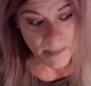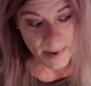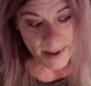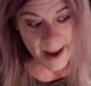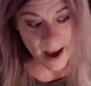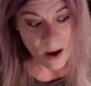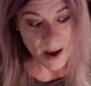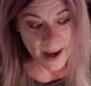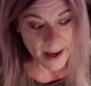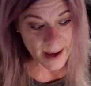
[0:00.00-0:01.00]
now
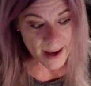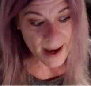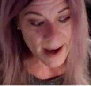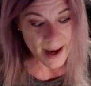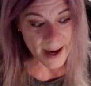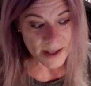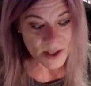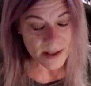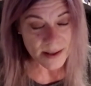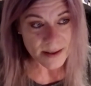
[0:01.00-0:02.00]
I
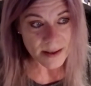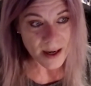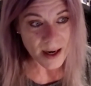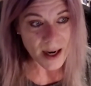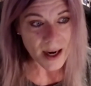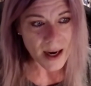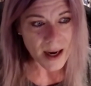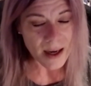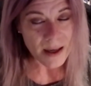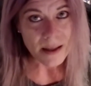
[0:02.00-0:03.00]
just,
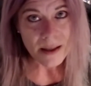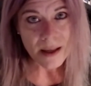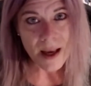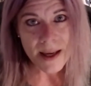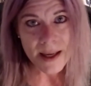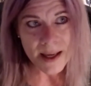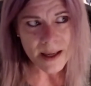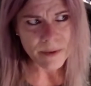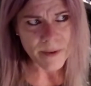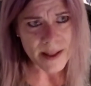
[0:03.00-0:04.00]
it
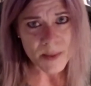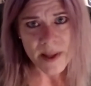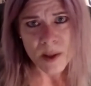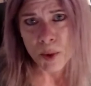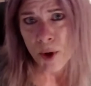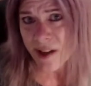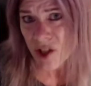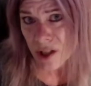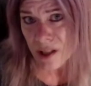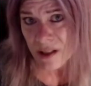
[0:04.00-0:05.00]
affects my
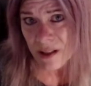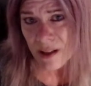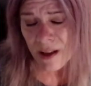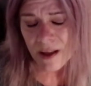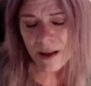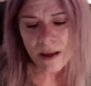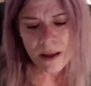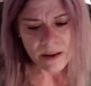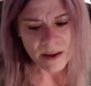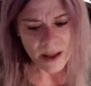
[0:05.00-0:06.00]
depression.
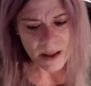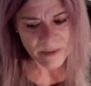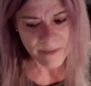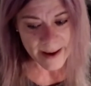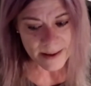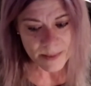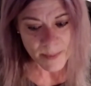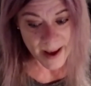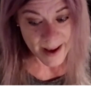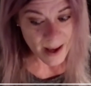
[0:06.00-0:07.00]
It affects
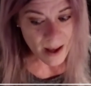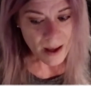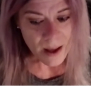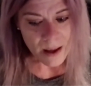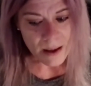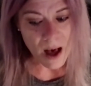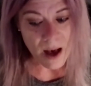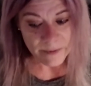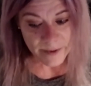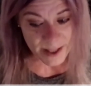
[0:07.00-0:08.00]
my
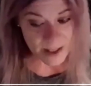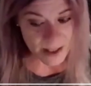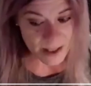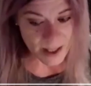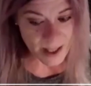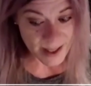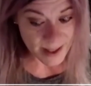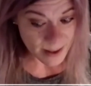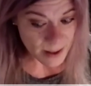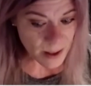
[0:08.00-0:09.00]
confidence
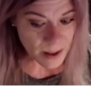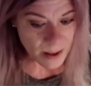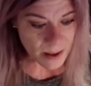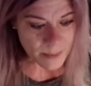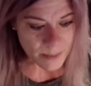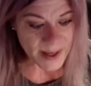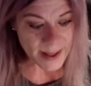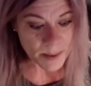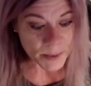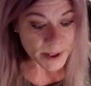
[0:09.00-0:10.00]
in
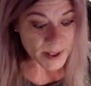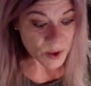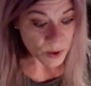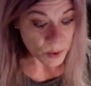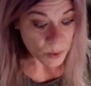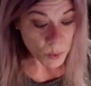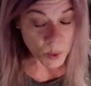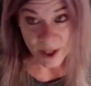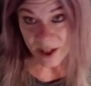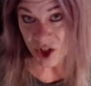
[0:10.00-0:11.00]
being able to
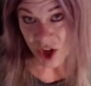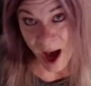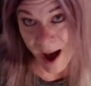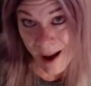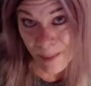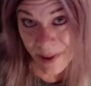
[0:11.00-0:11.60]
work a job